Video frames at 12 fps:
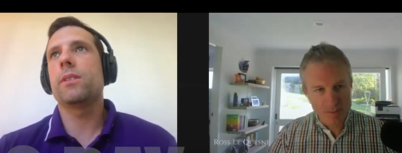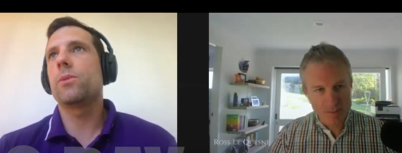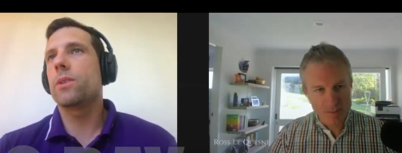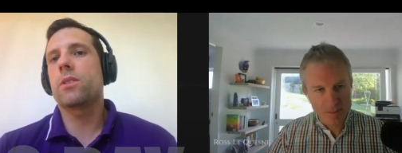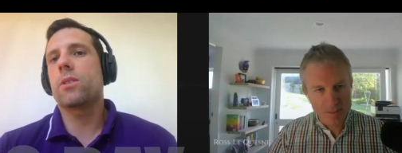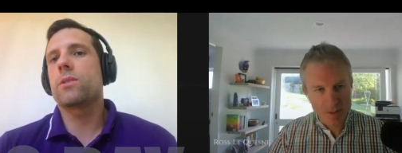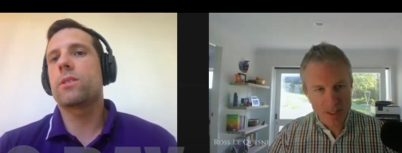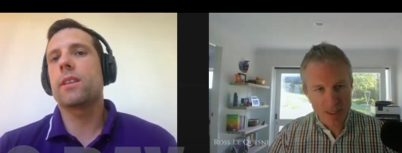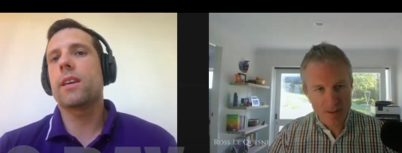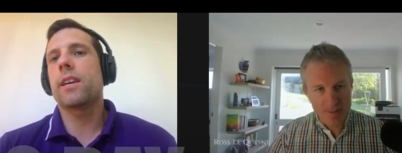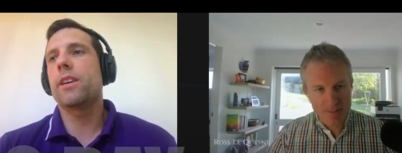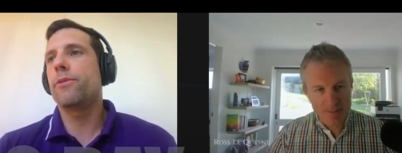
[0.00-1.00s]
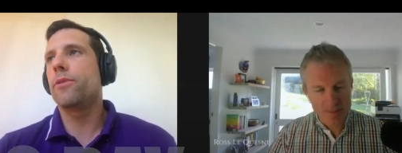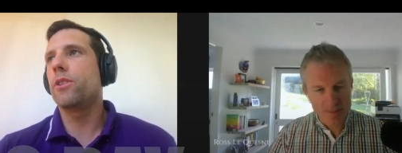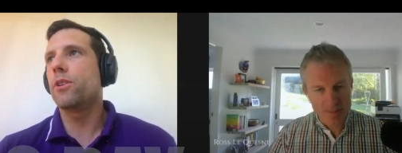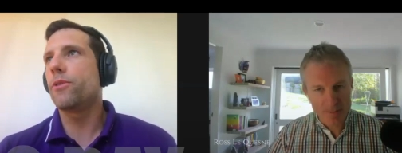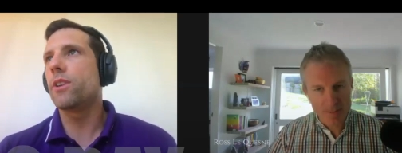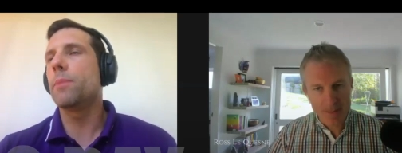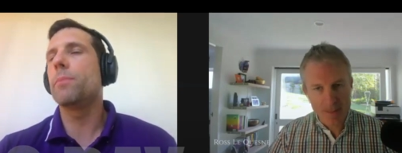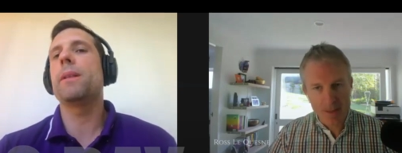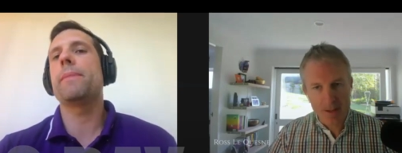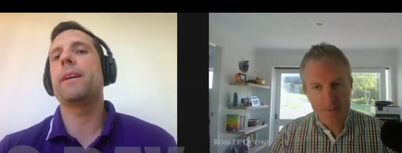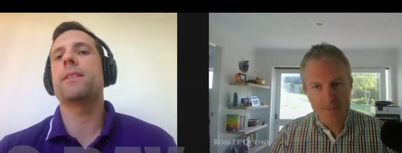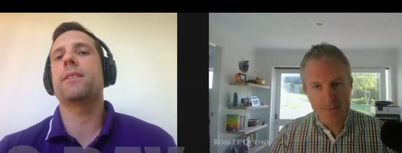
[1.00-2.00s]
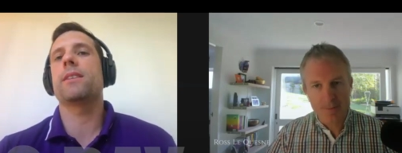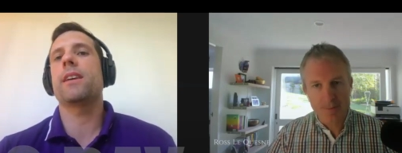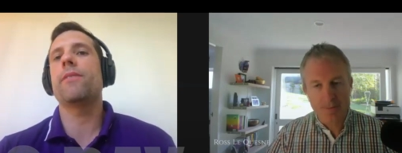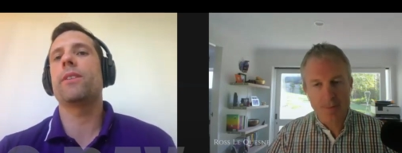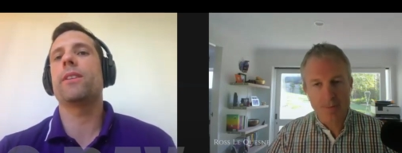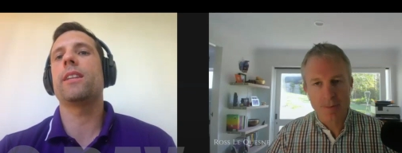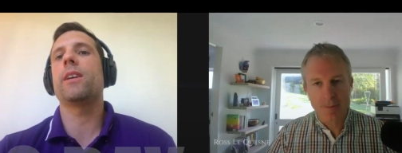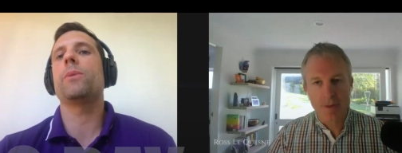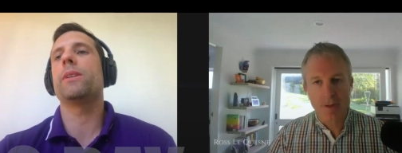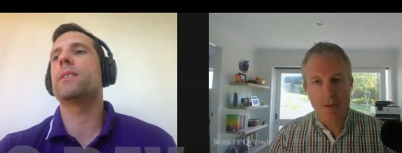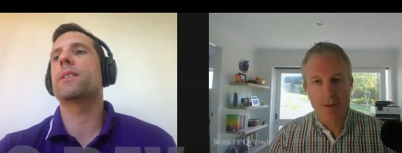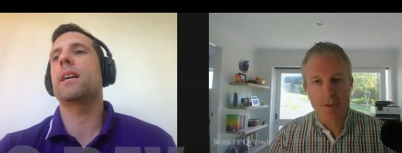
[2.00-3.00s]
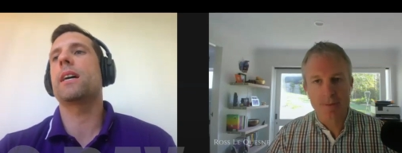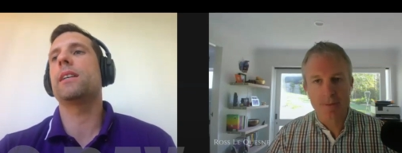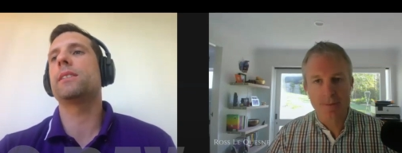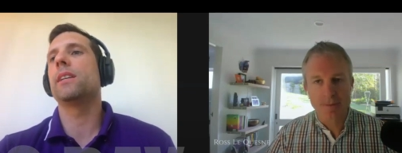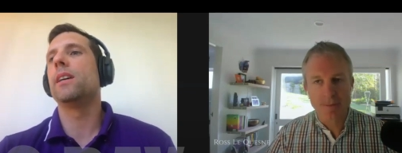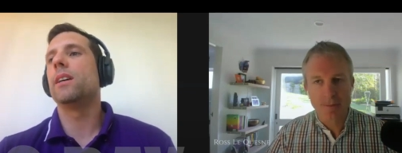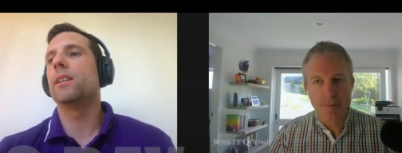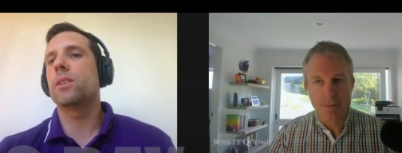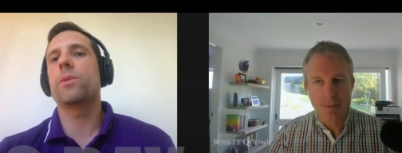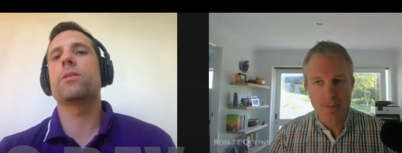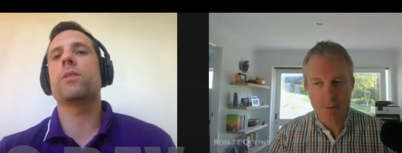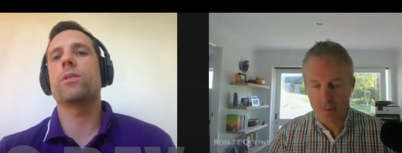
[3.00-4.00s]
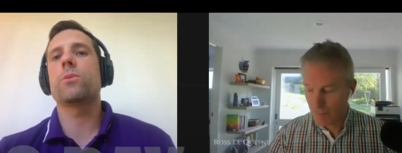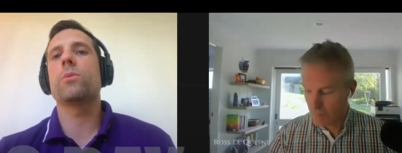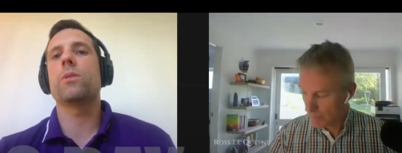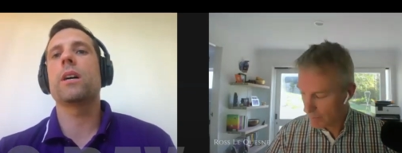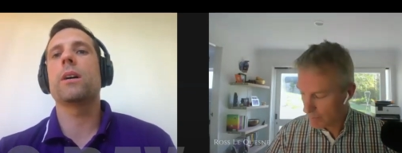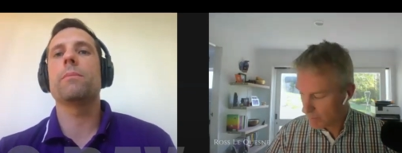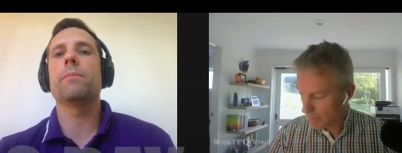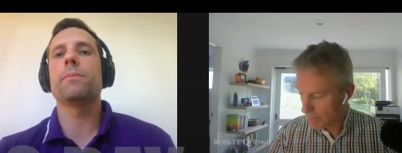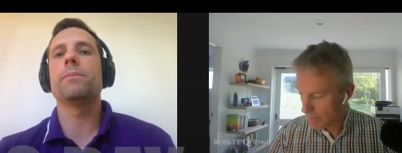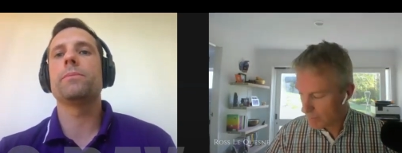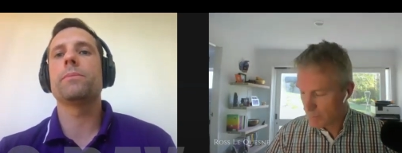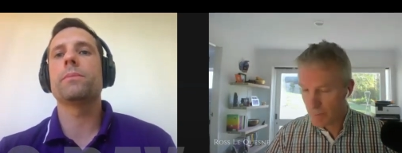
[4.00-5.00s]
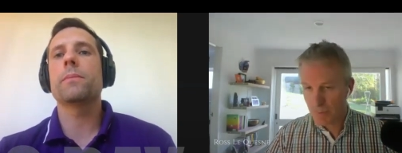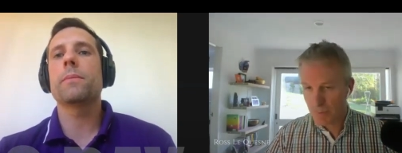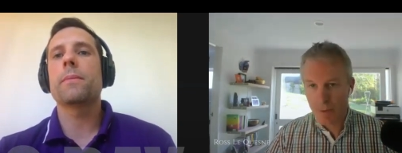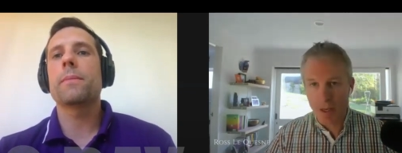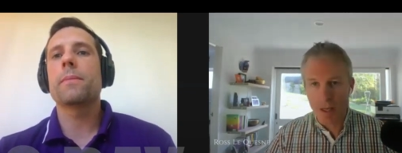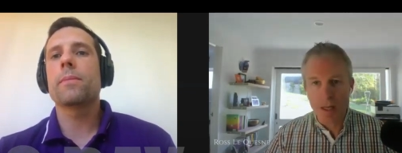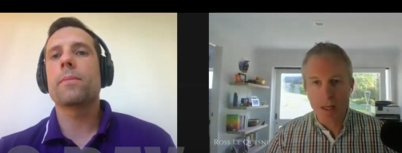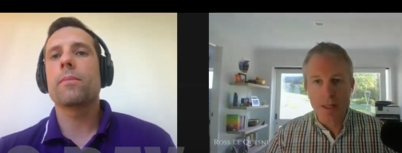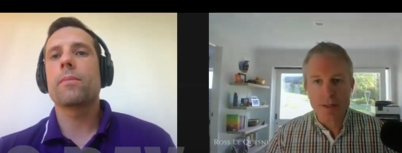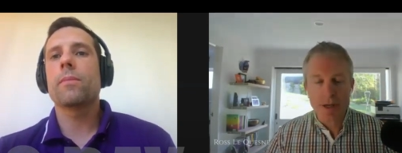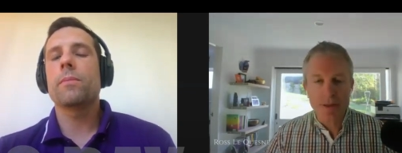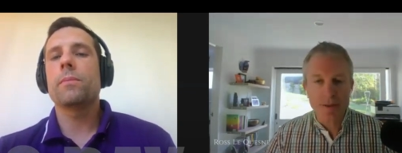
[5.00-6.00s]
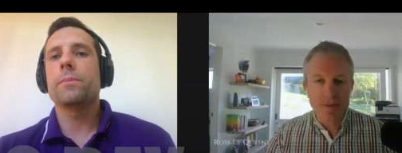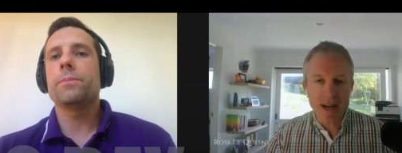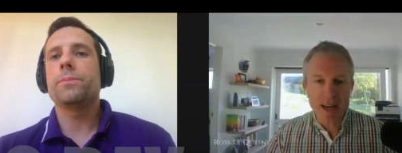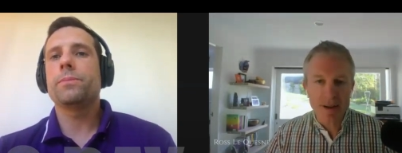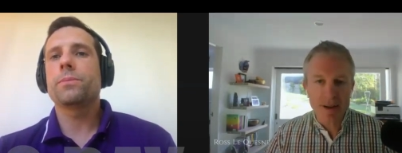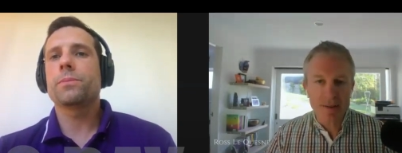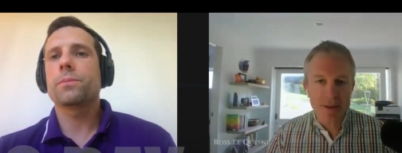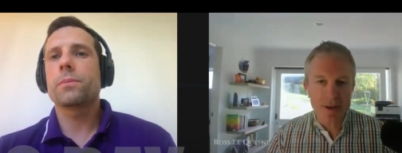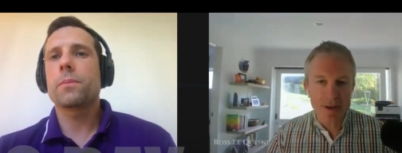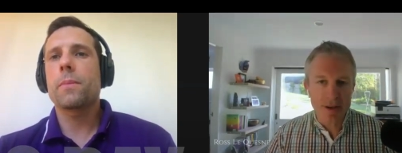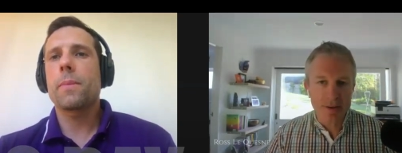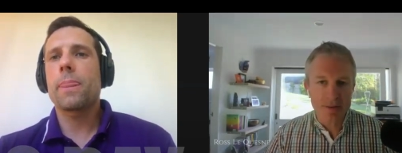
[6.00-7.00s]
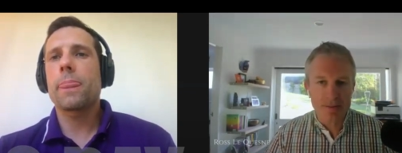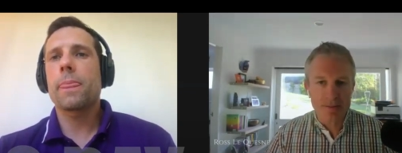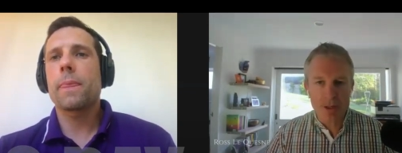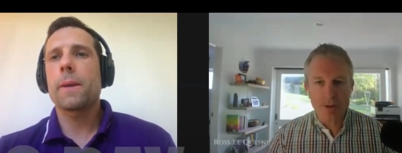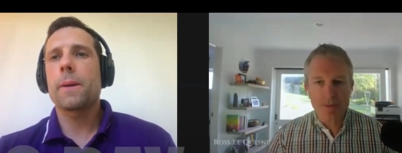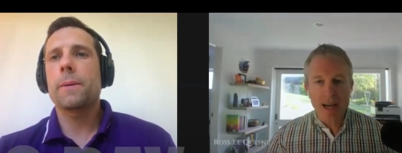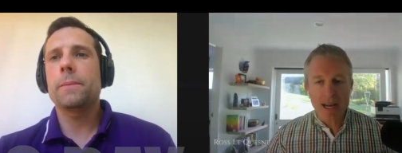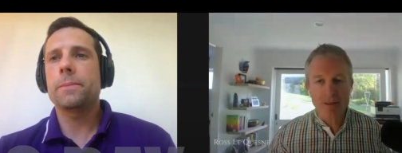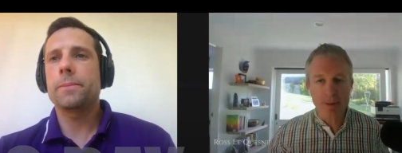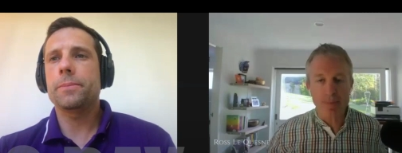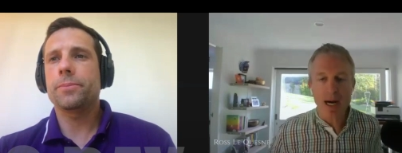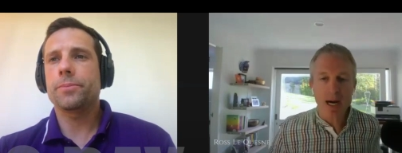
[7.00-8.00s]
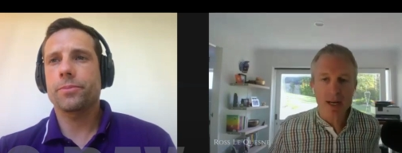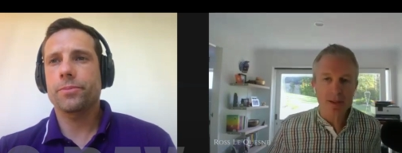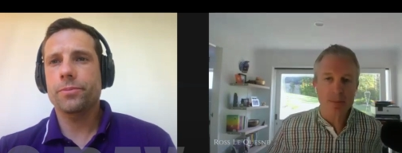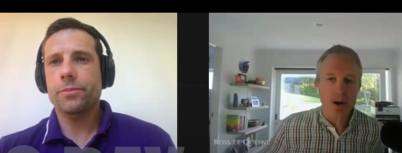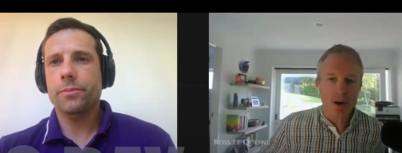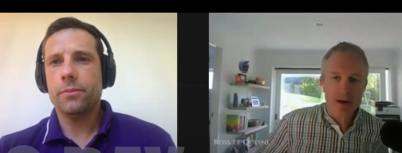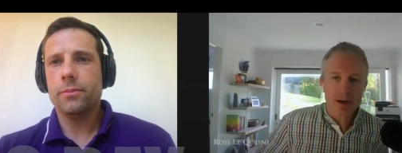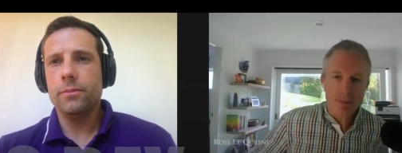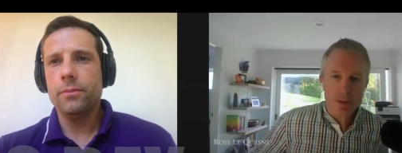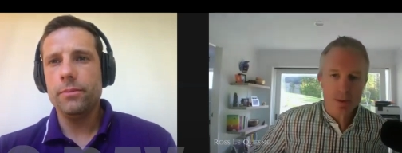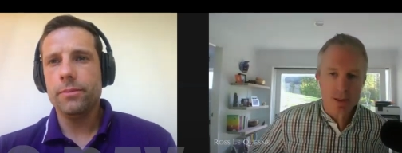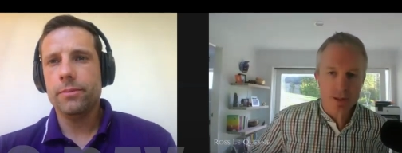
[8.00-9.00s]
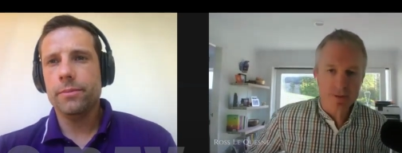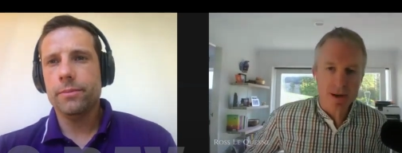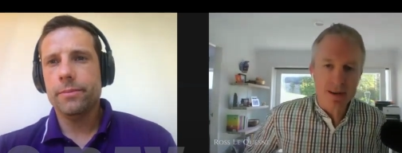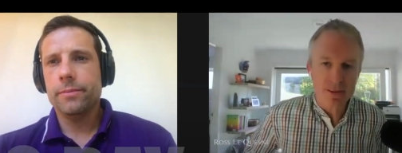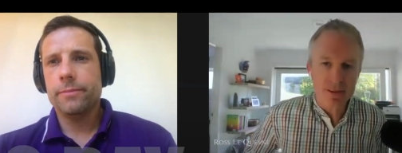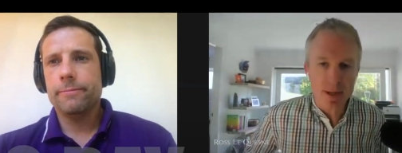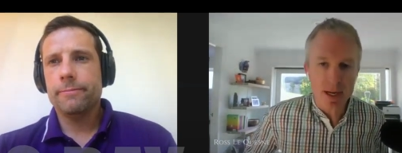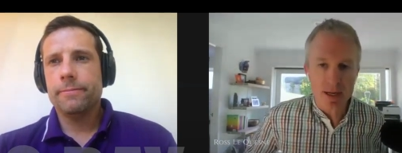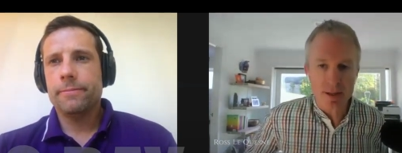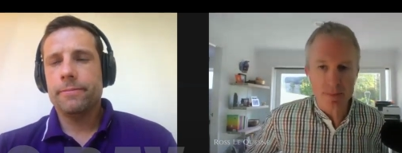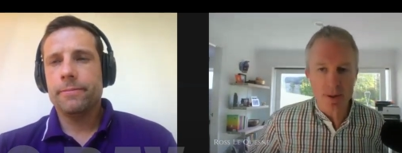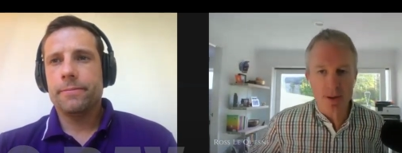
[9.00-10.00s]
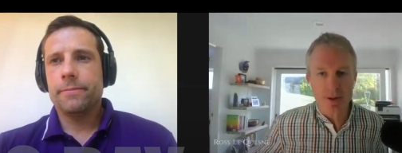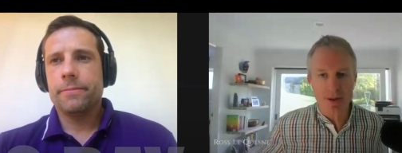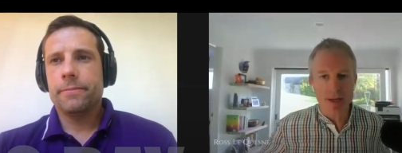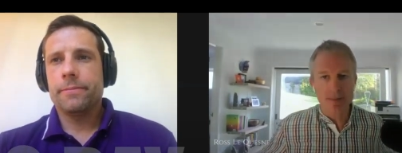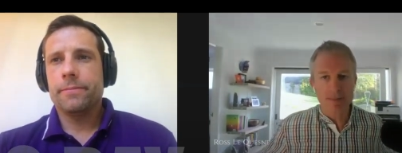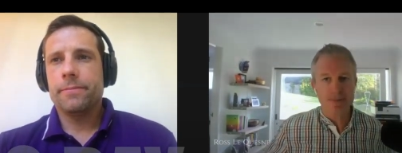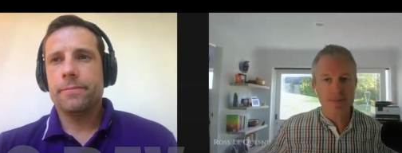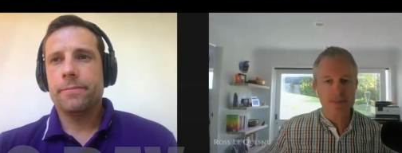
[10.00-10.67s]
Speaker 1: The mm-hmm. results are there. If you, if you implement everything that we discussed, the results will come.
Speaker 2: So the fa- the your favorite part of the program? What was your favorite part of the program?